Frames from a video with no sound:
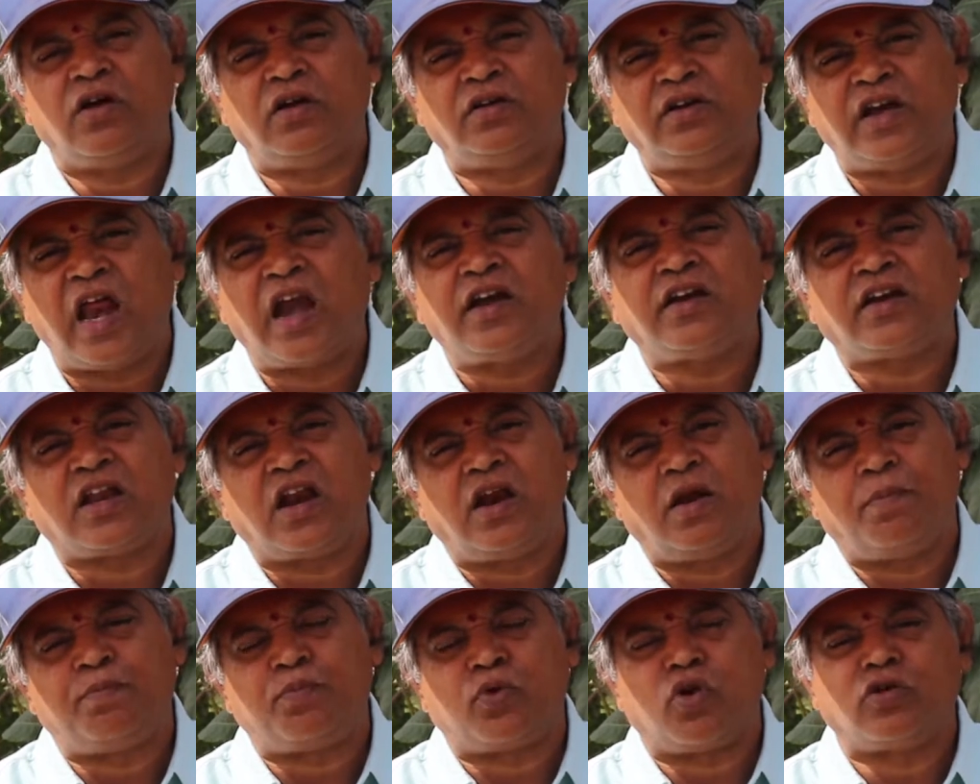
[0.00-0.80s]

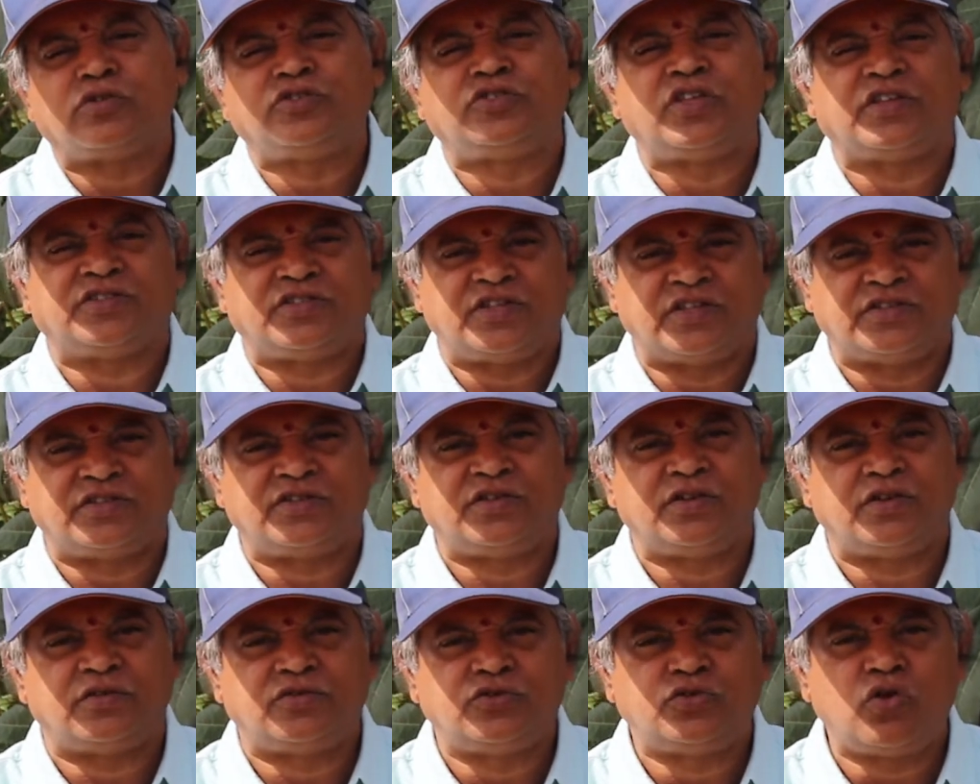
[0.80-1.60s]
dental
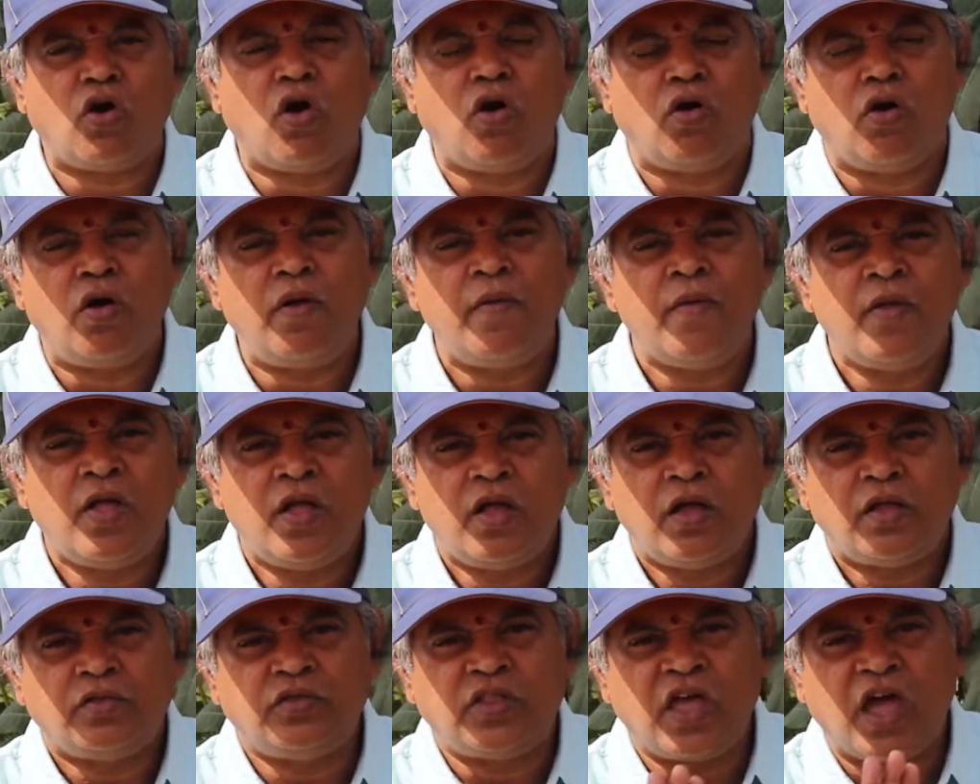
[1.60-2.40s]
processes. So
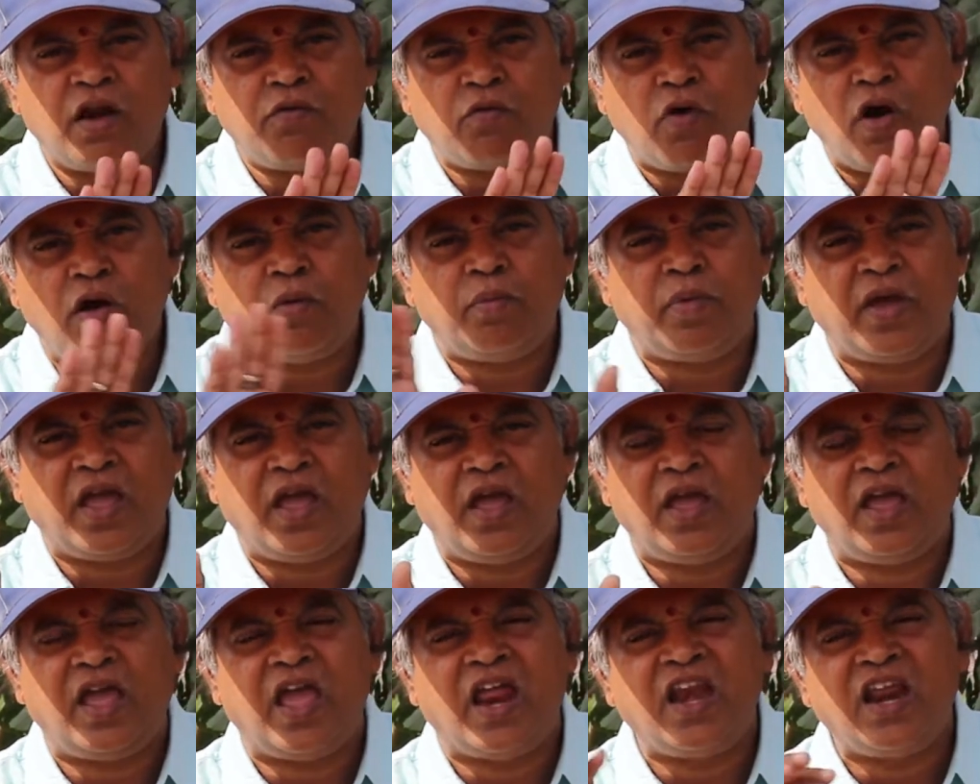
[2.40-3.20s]
there won't
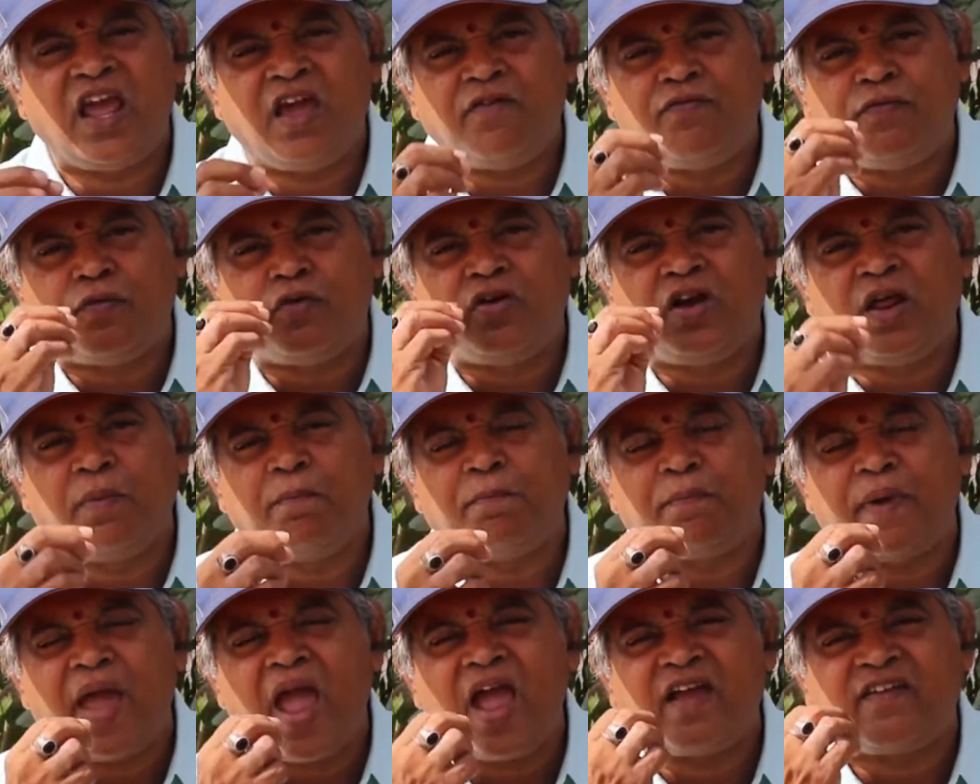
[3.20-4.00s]
be any food
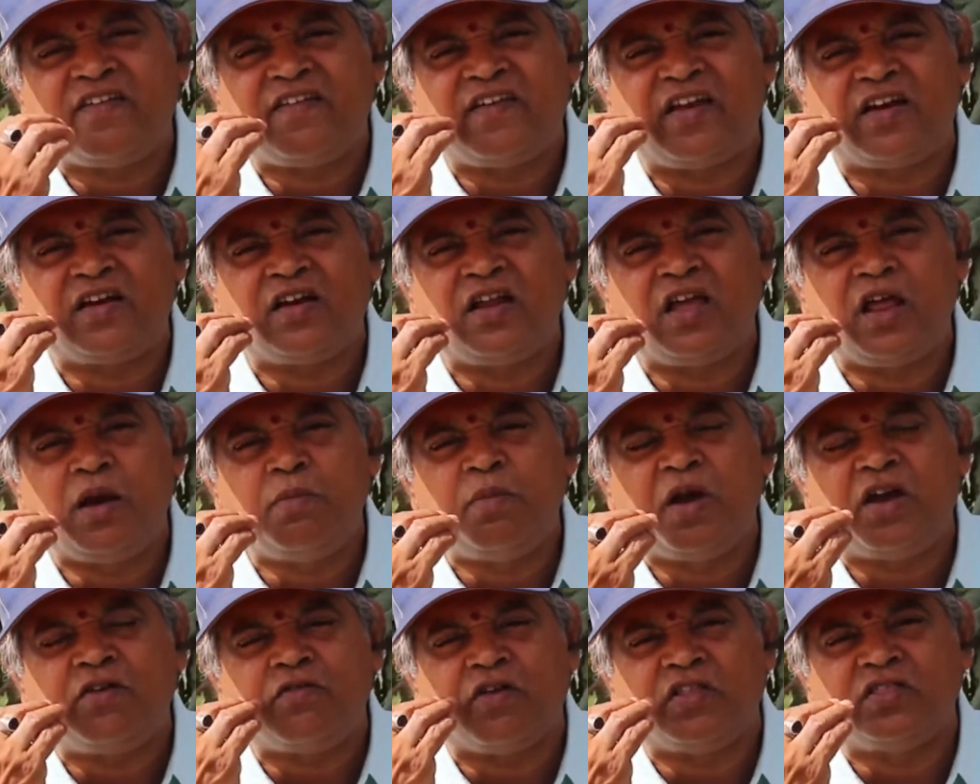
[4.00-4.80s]
impaction
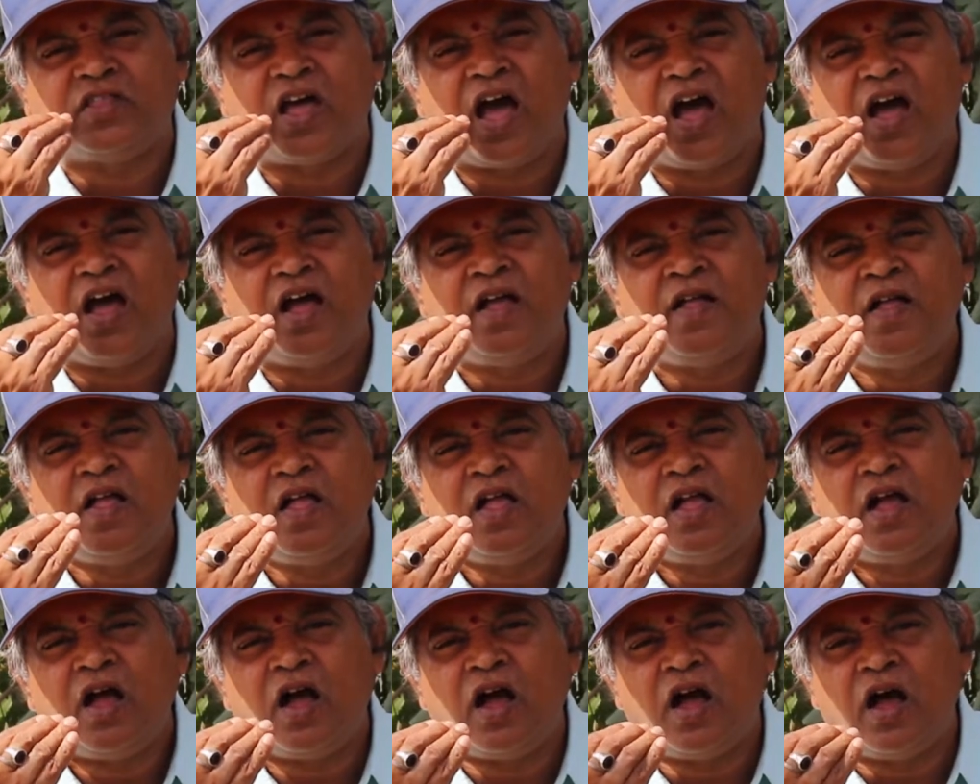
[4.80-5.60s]
in between the
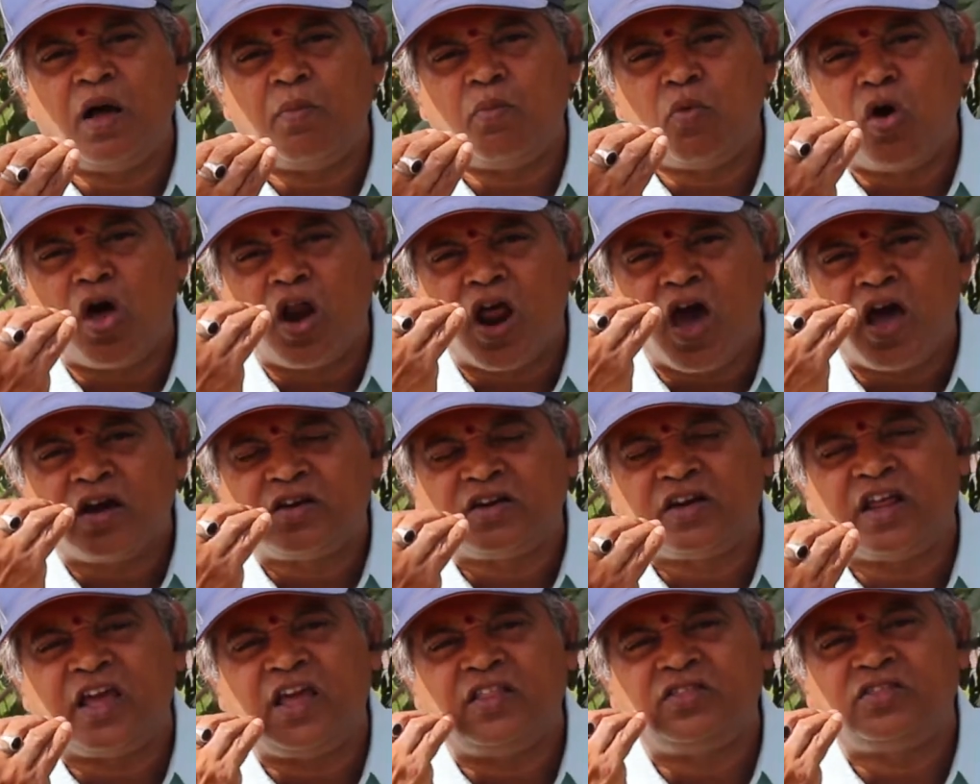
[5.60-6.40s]
molar
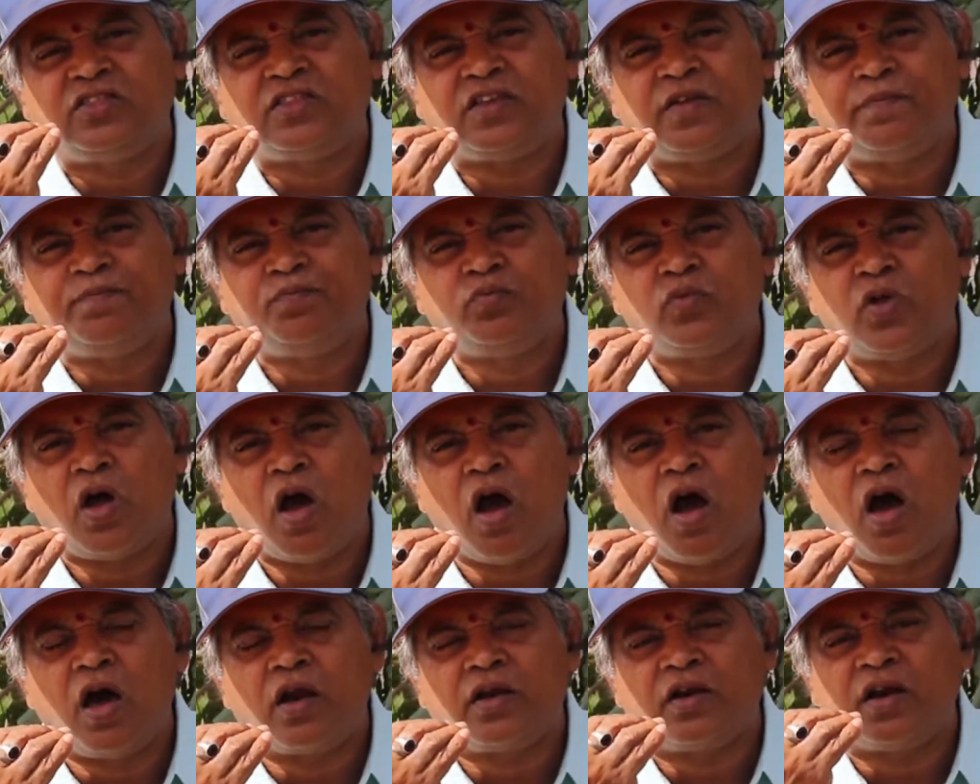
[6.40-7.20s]
teeth
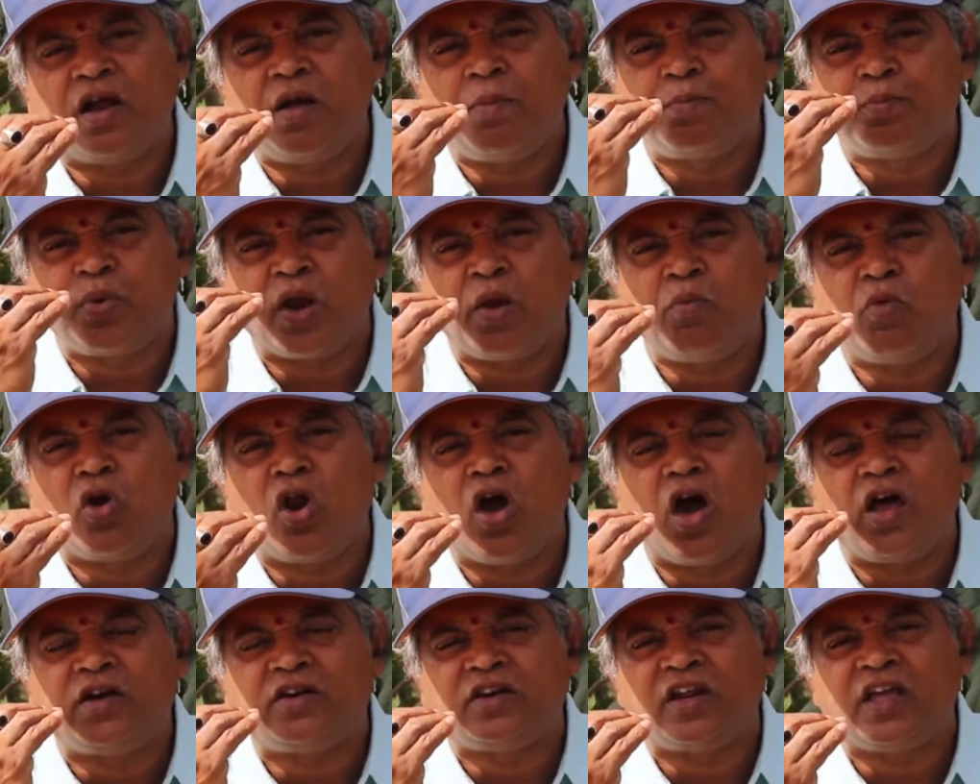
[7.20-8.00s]
or
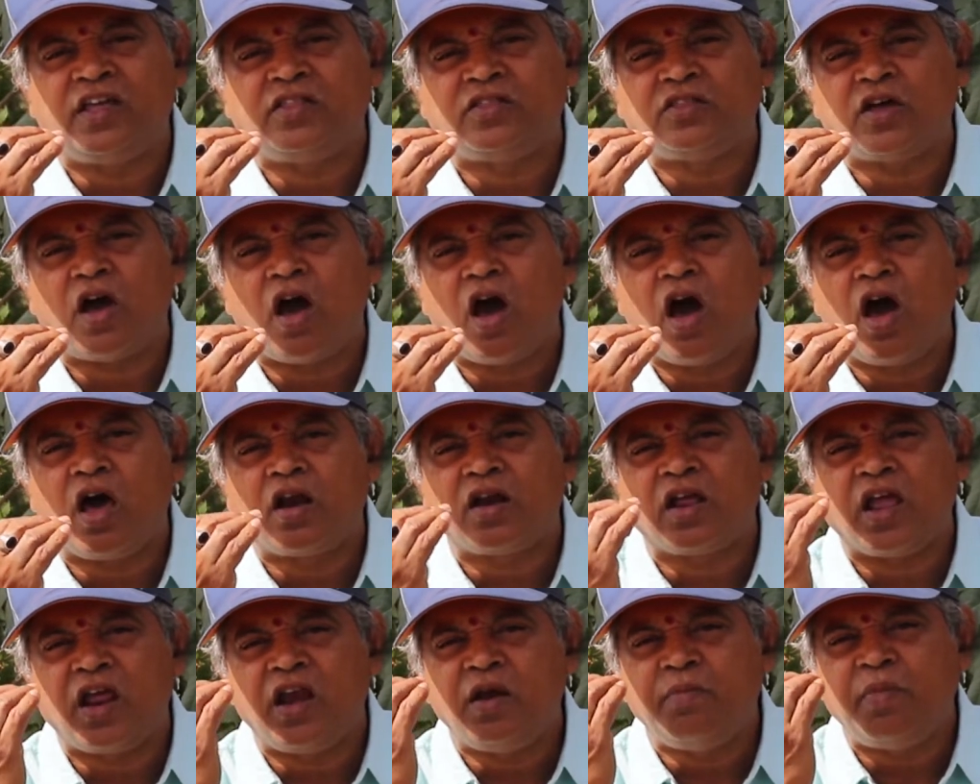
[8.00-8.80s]
premolar teeth,
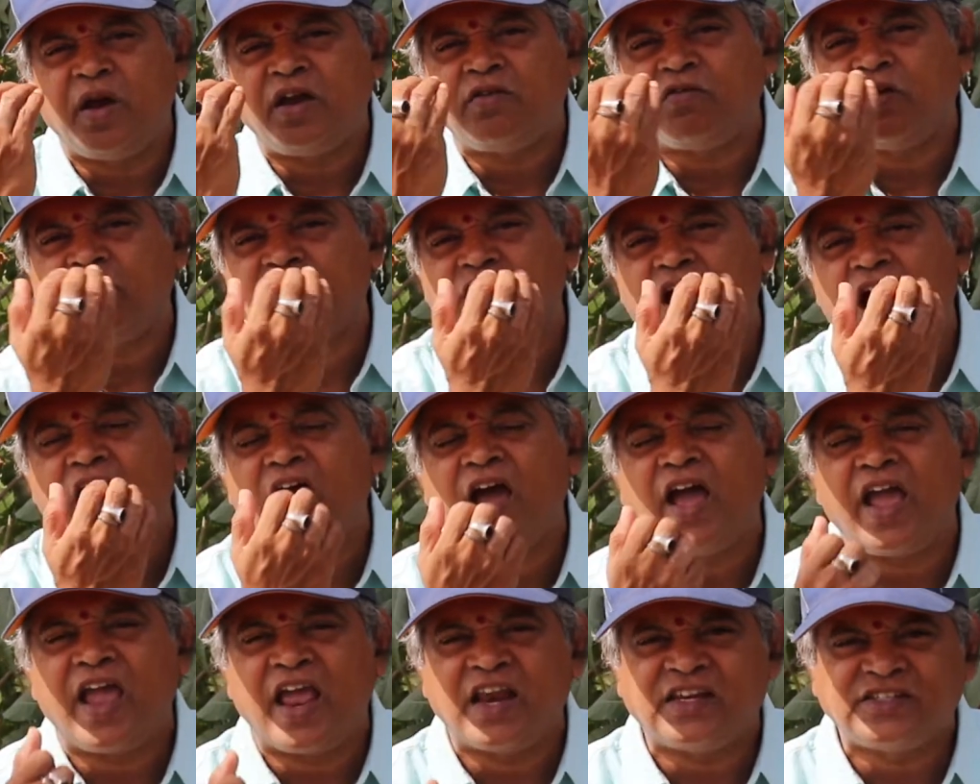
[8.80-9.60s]
or in between
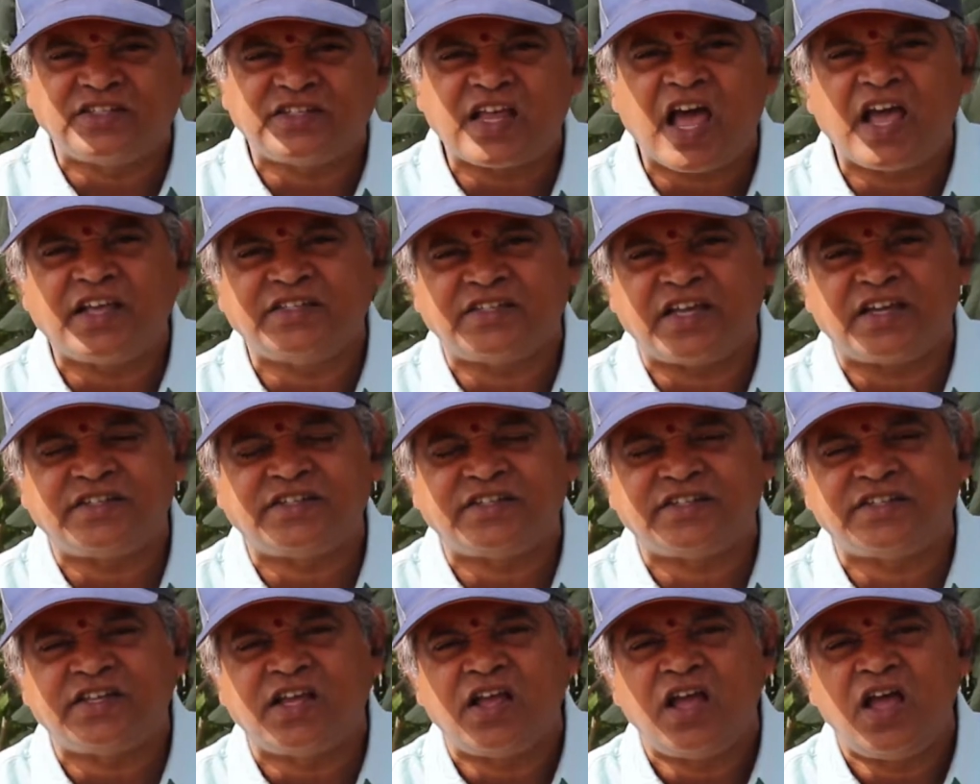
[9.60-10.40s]
the
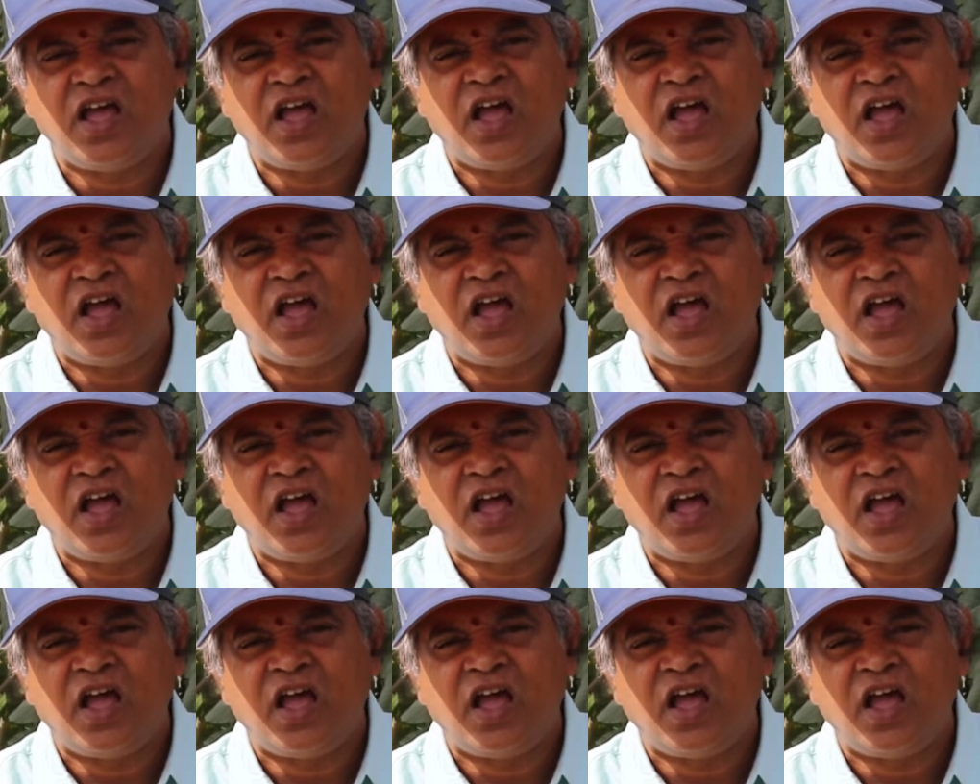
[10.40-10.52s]
incisors,